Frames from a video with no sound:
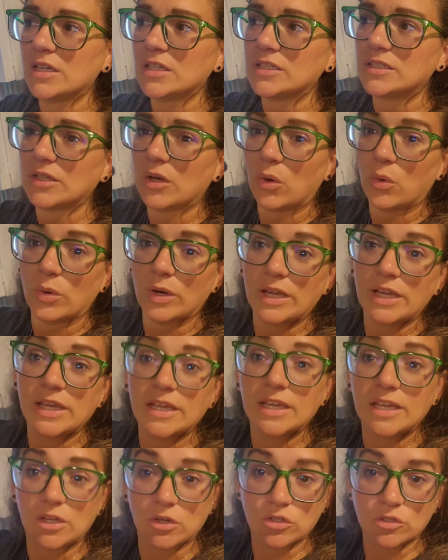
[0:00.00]
So
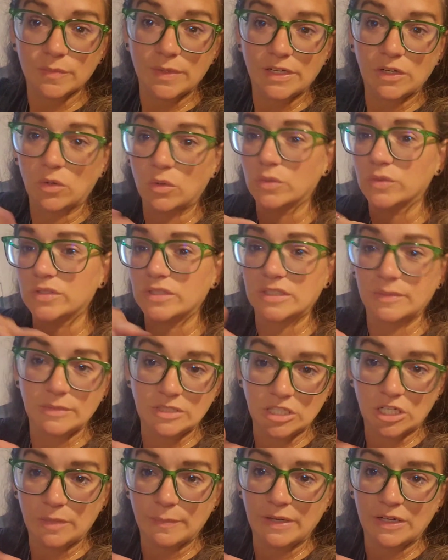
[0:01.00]
here's my goals. Let
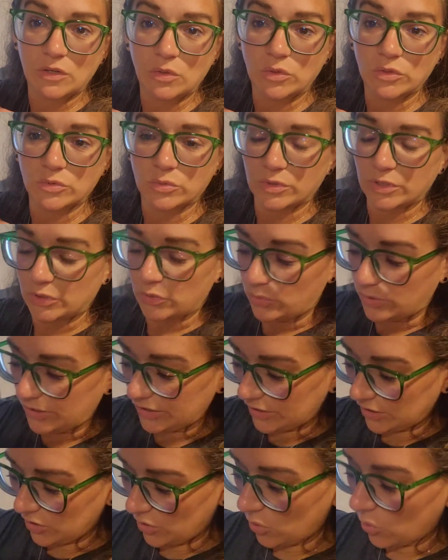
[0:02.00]
me tell you my goals really
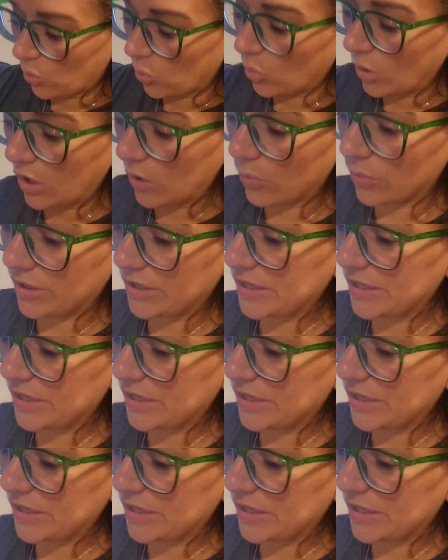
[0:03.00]
quick while